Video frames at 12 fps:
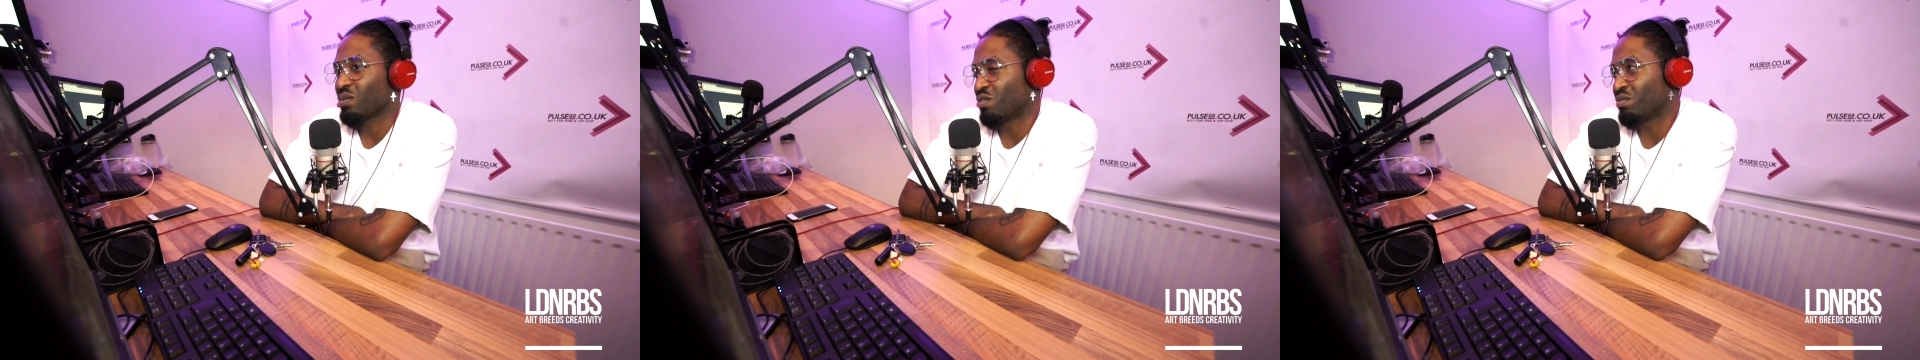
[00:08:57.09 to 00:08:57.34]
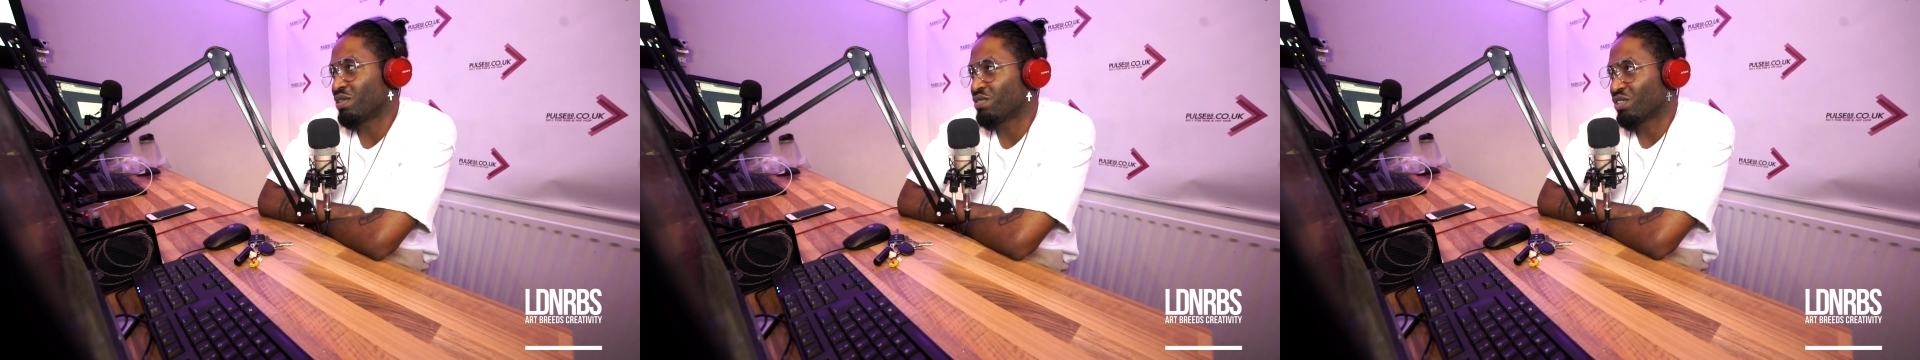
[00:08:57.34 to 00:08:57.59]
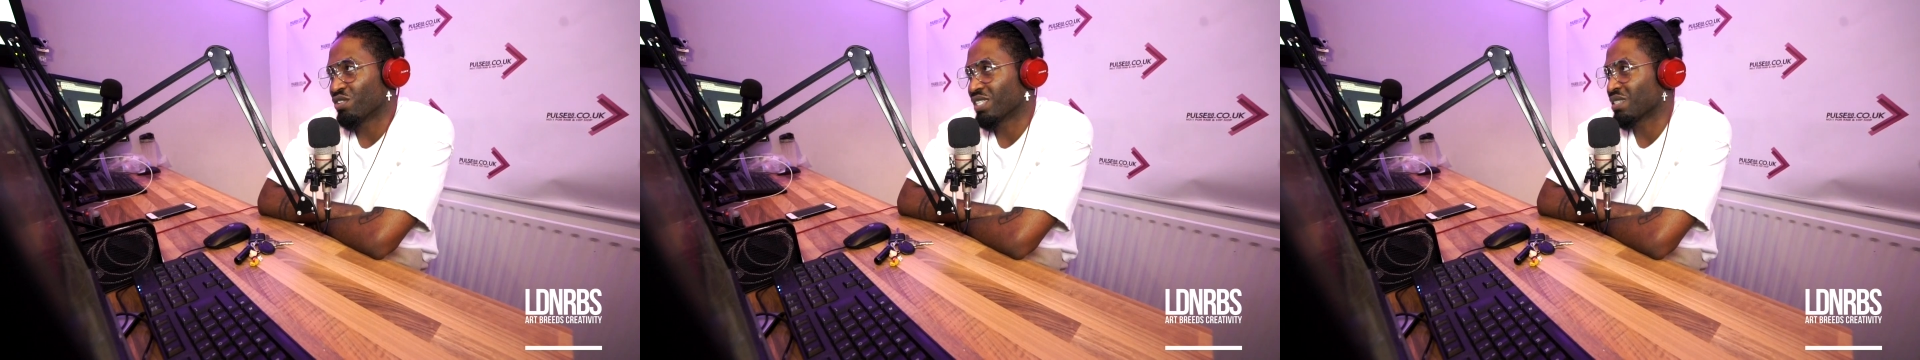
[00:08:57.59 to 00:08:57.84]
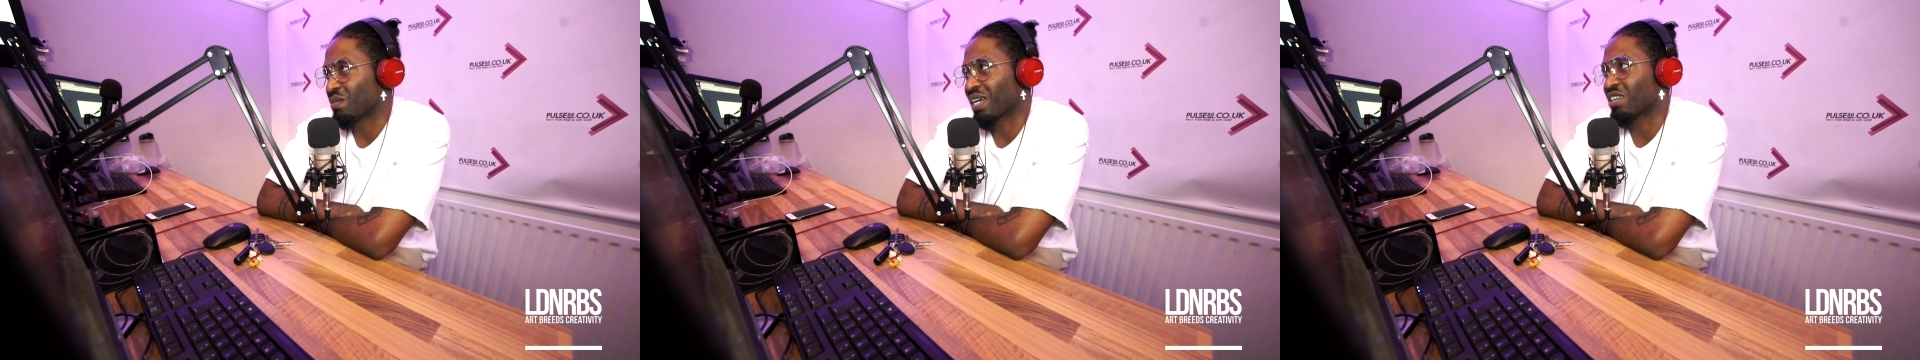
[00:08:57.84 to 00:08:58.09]
with me for the
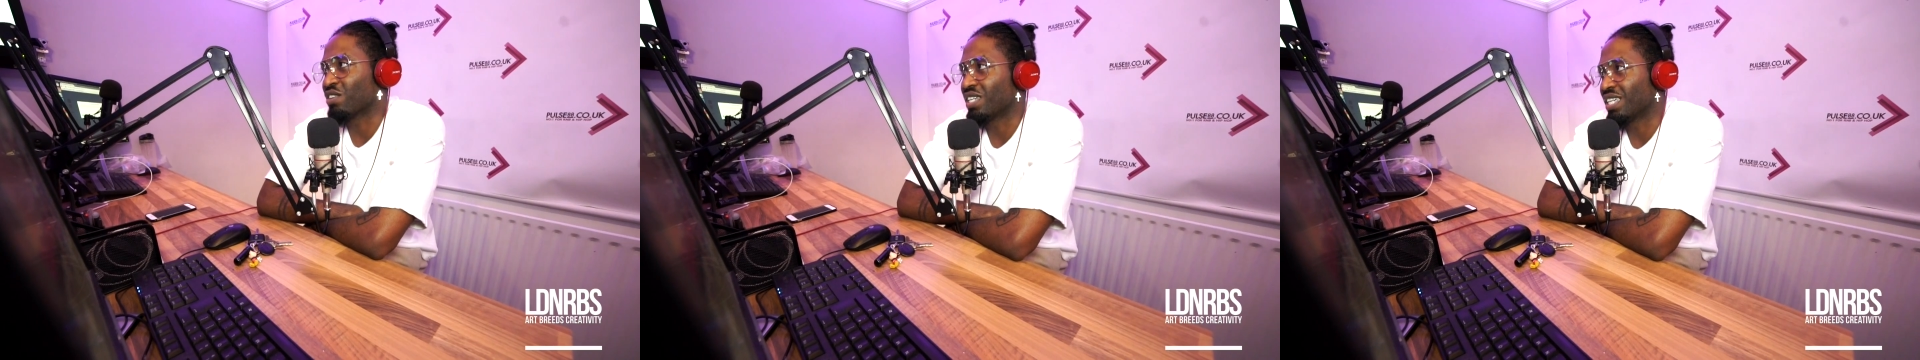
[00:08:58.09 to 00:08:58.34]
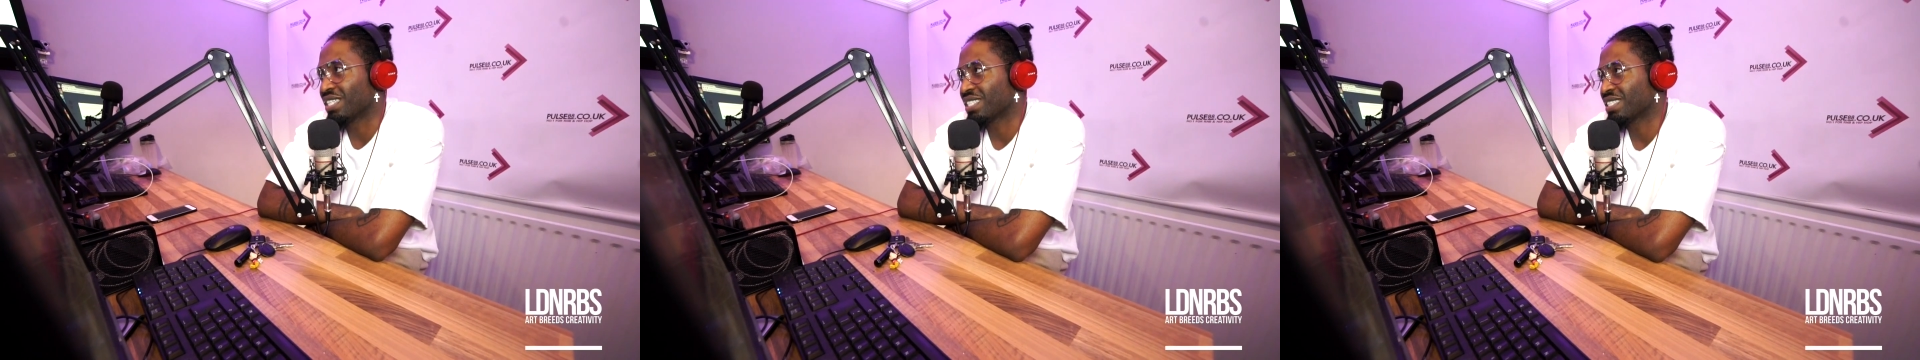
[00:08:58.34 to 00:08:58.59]
rest of my career.